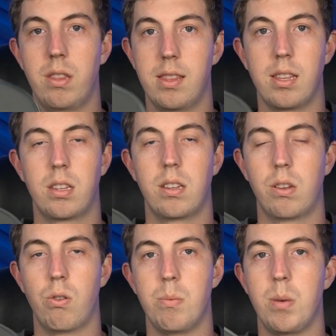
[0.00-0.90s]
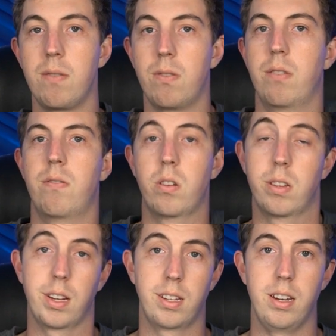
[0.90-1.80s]
than this is going to be for the
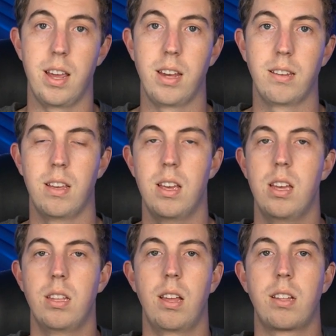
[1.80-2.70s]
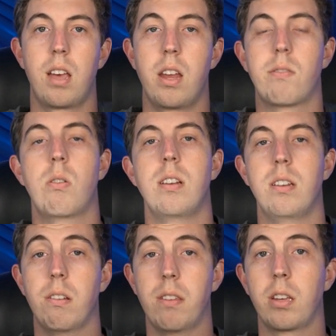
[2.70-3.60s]
first 60 days. That's kind of crazy
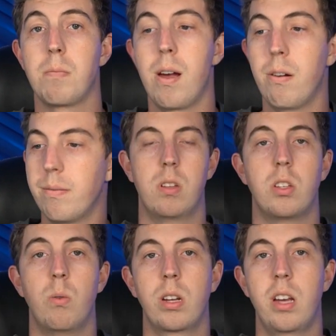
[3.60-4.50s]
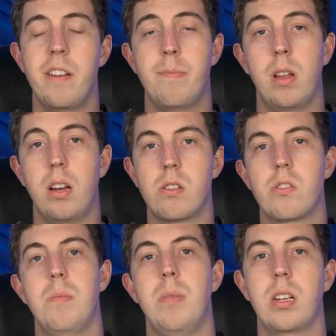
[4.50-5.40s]
to think about. So what kind of players
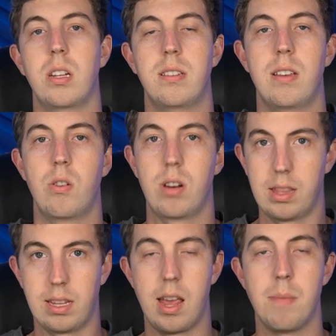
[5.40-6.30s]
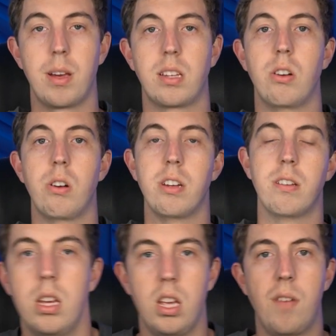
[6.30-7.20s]
should be considering the Apex series?
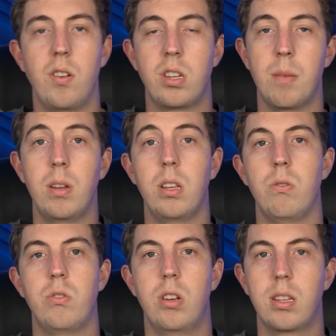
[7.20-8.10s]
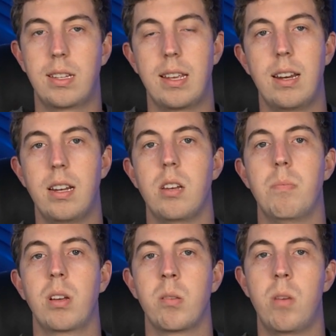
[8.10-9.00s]
If you're somebody who's just getting into
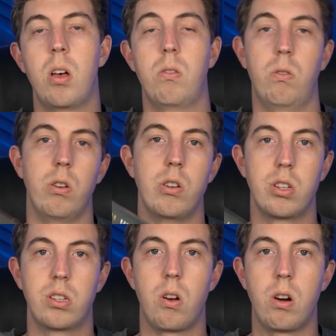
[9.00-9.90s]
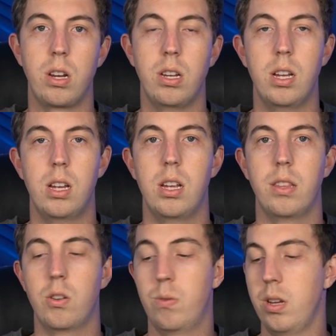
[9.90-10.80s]
pickleball or you're just starting,
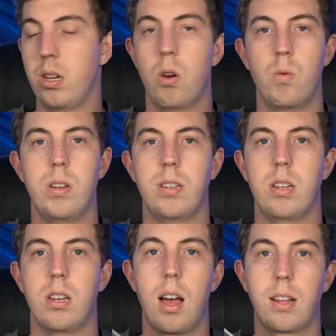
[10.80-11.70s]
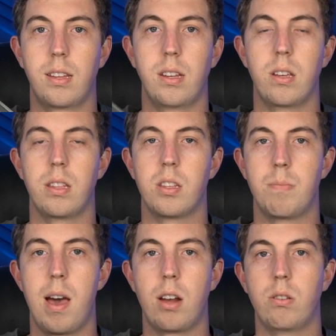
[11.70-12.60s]
there's really no reason not to get this
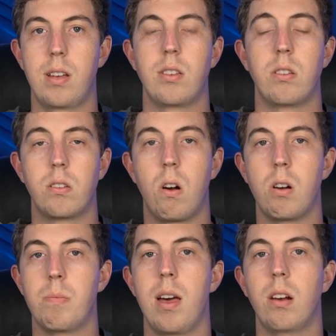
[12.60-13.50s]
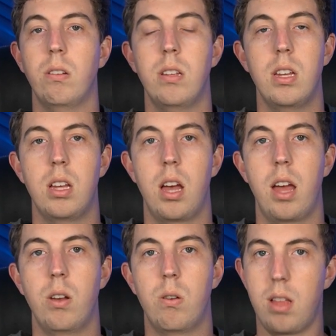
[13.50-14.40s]
paddle as a starter paddle. I
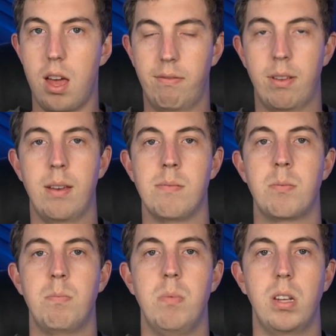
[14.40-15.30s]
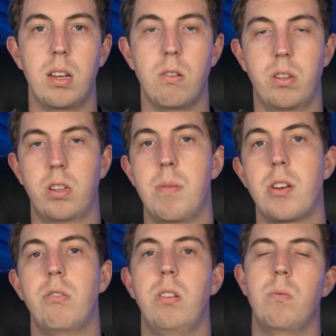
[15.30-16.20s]
know a lot of times beginners
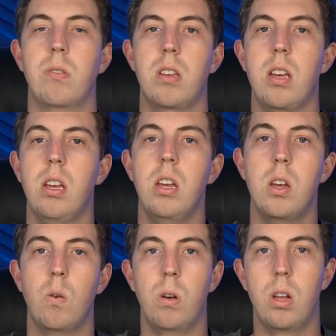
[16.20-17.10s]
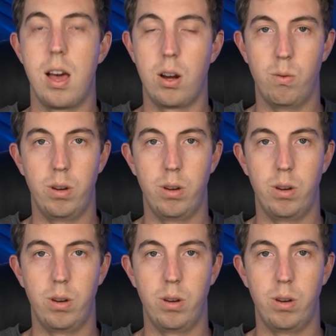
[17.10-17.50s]
especially will say, well, I don't